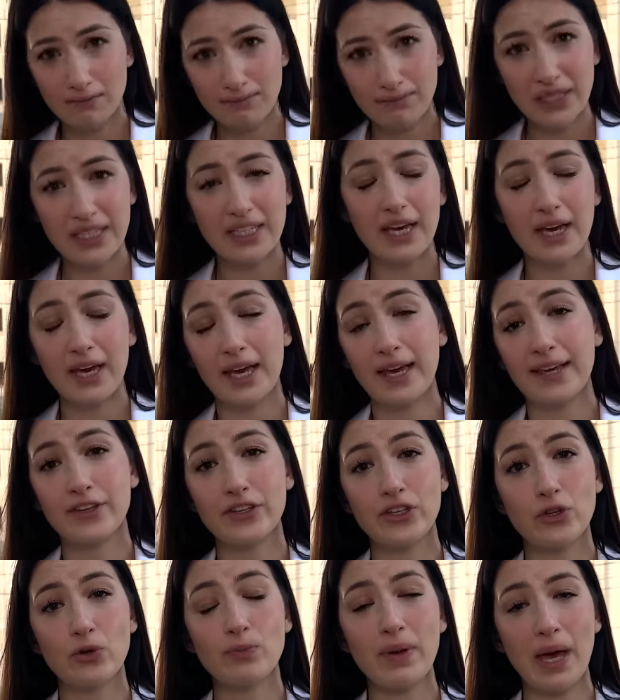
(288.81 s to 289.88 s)
be a
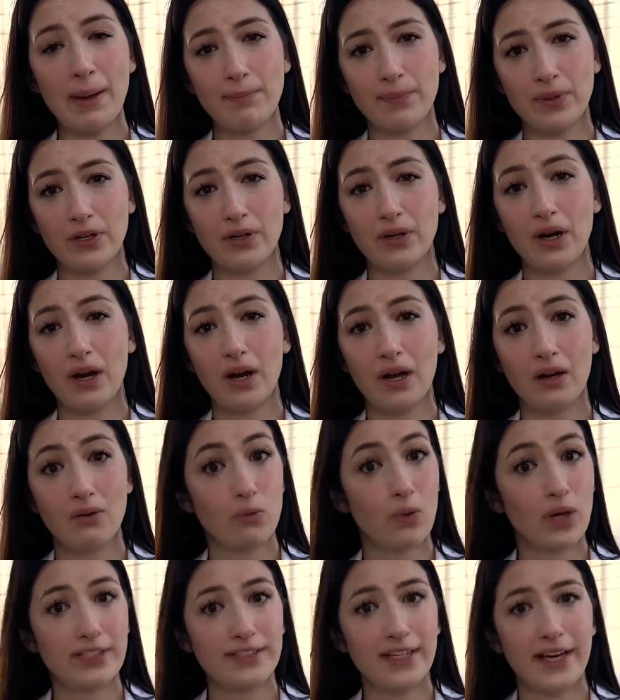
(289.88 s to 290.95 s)
EU member uh,
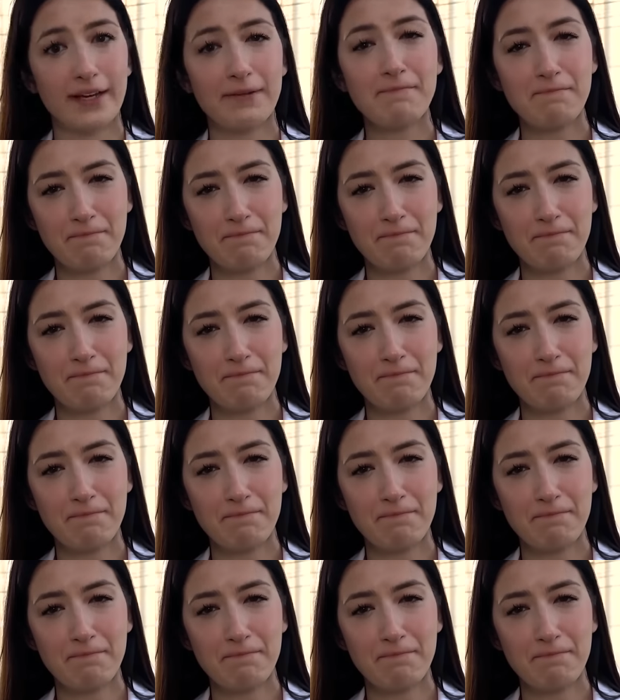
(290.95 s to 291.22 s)
one day.